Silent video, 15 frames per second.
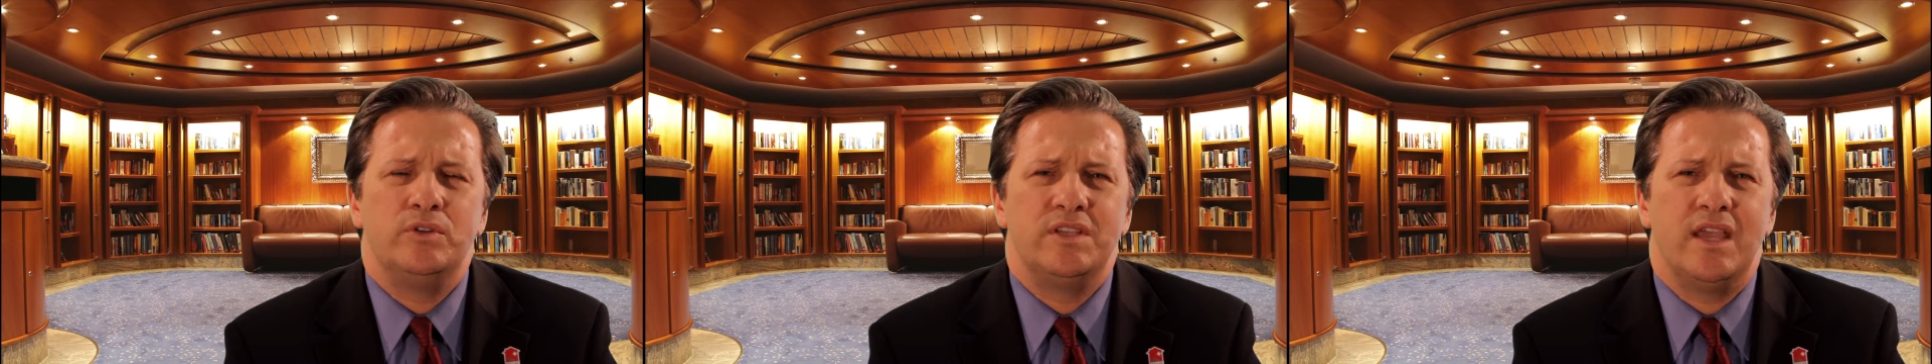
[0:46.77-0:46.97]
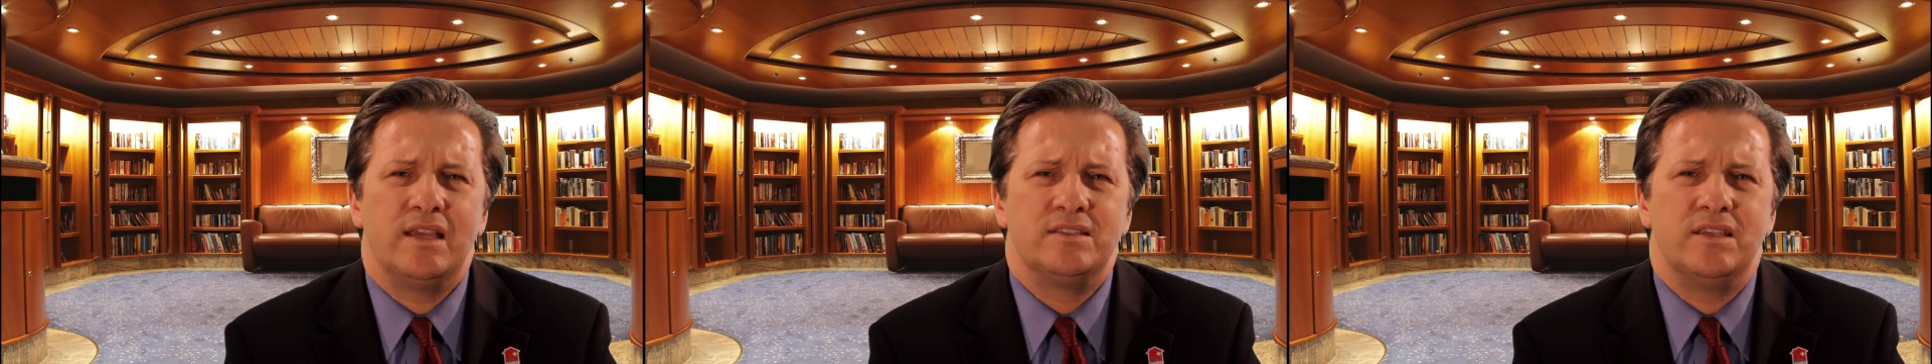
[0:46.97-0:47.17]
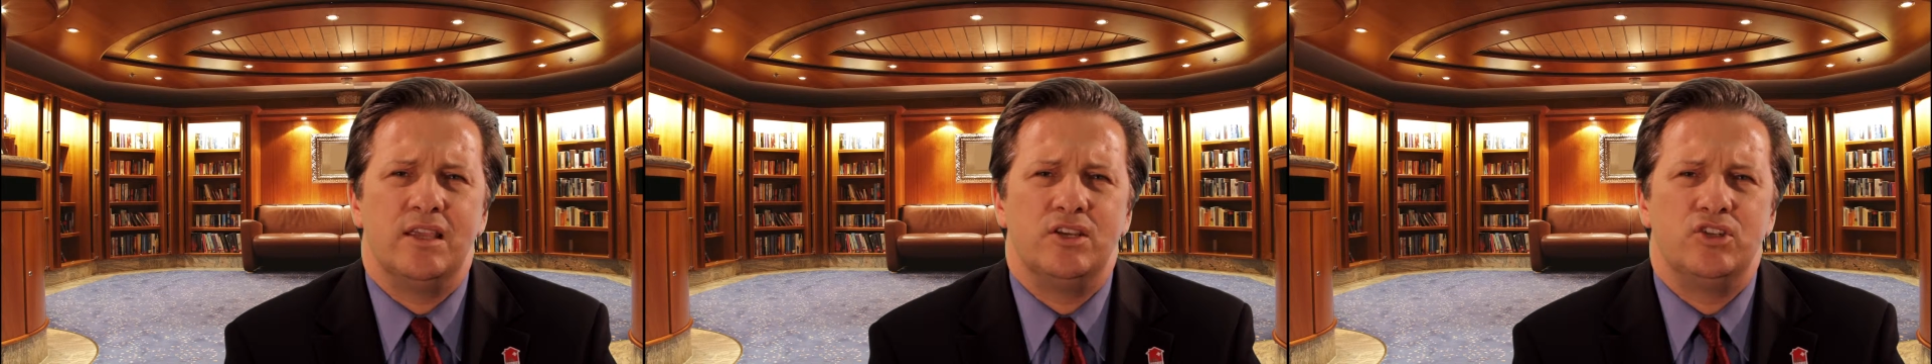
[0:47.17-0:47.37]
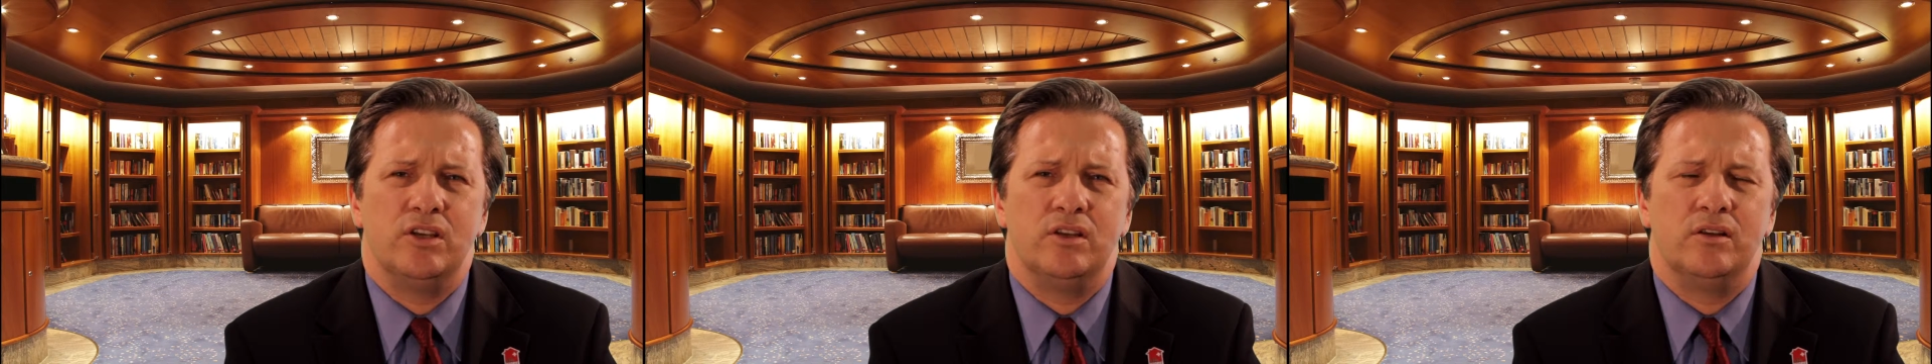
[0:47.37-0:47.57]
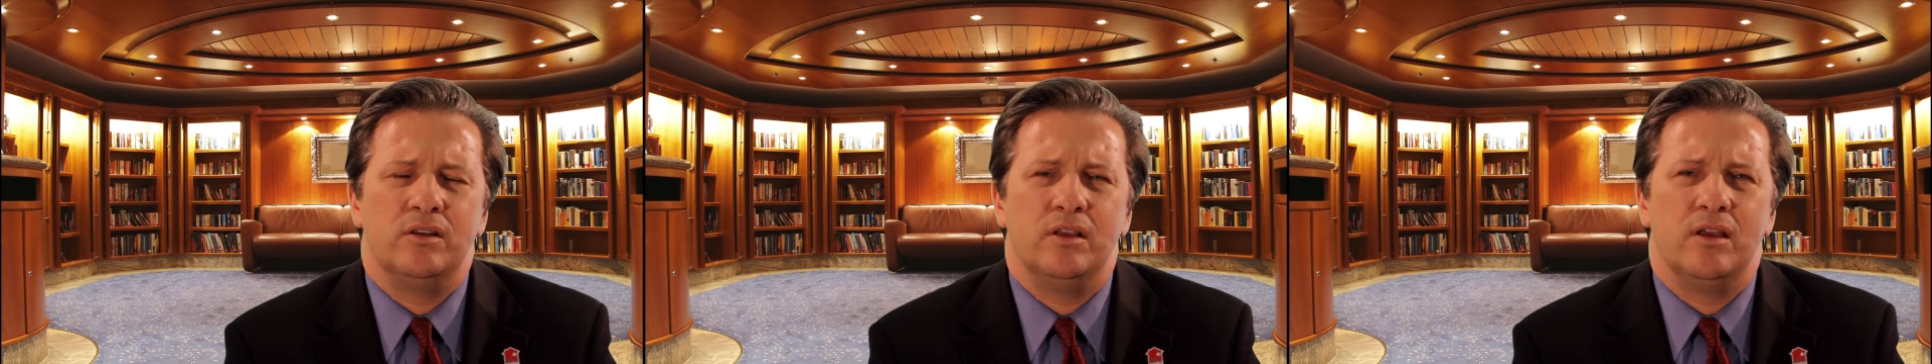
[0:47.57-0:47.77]

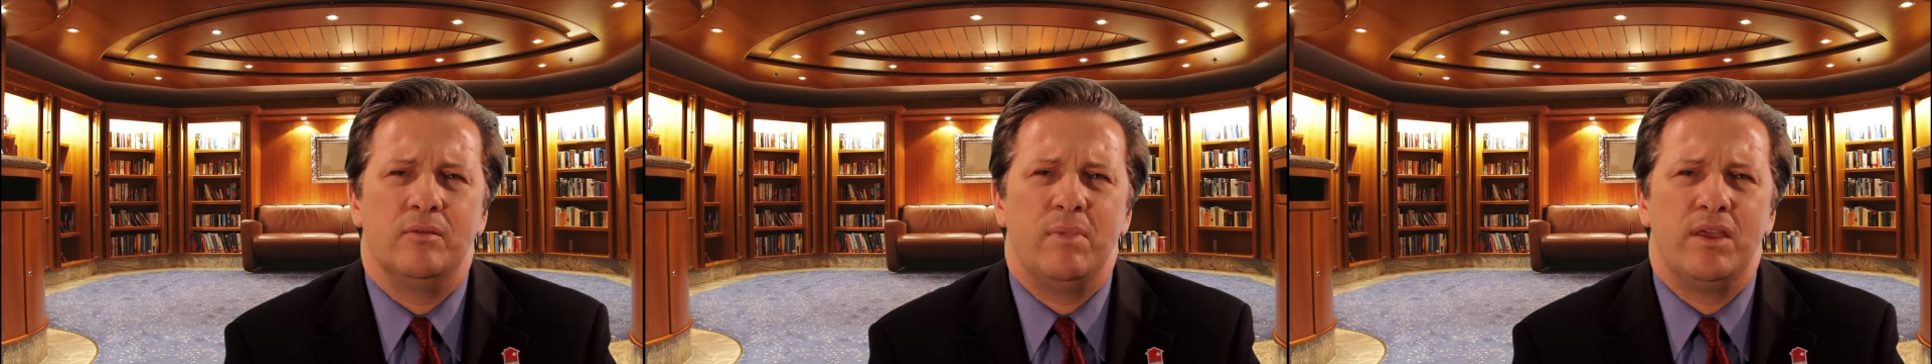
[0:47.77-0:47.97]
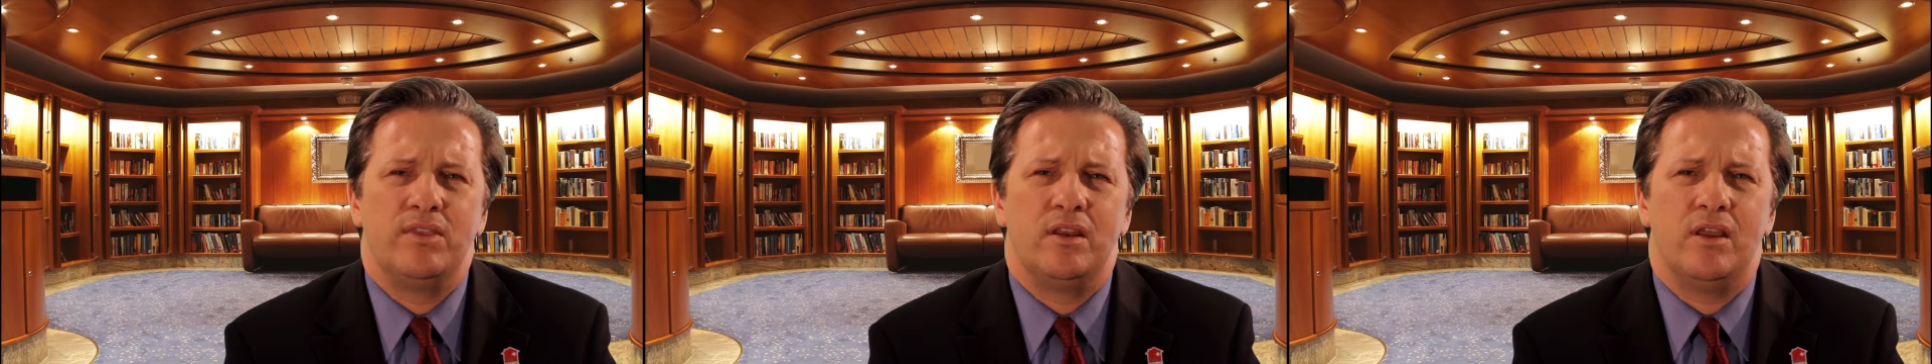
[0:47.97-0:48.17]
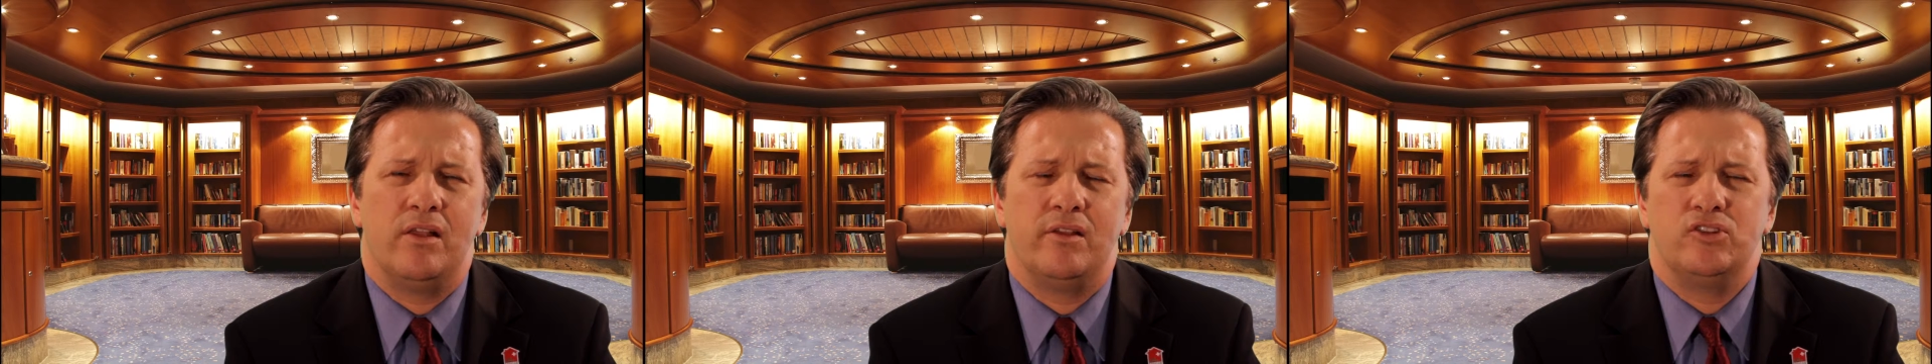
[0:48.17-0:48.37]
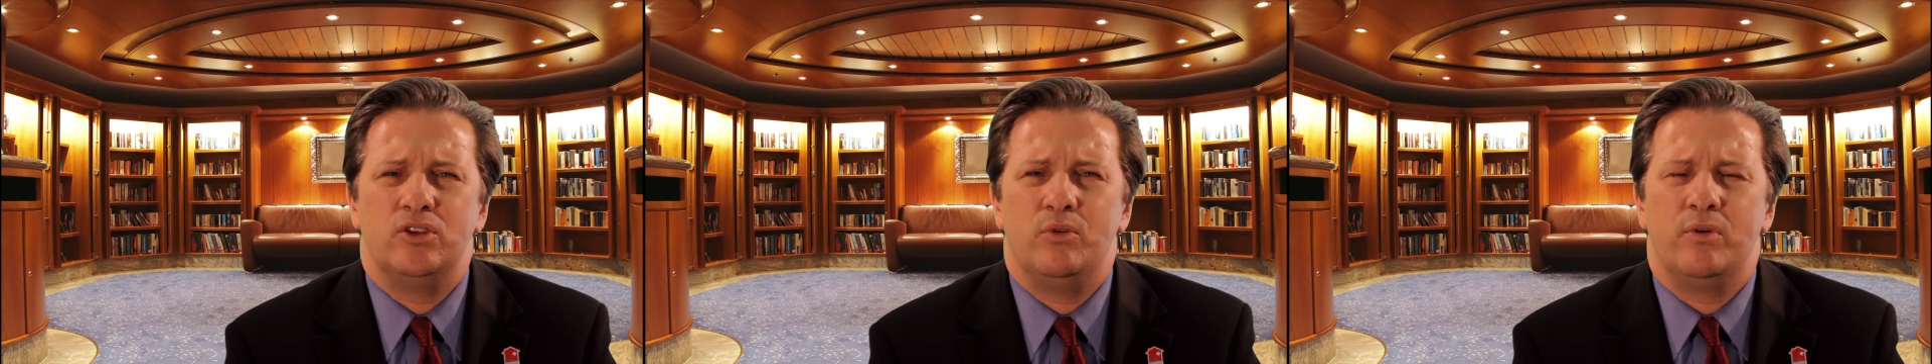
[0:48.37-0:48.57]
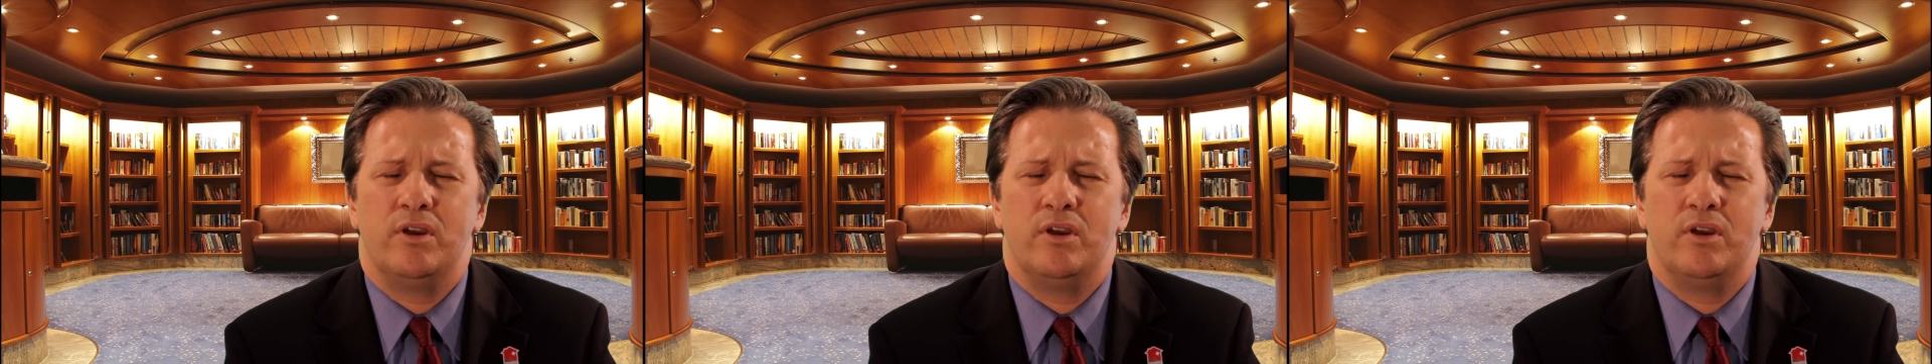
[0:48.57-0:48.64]
taxation methodology,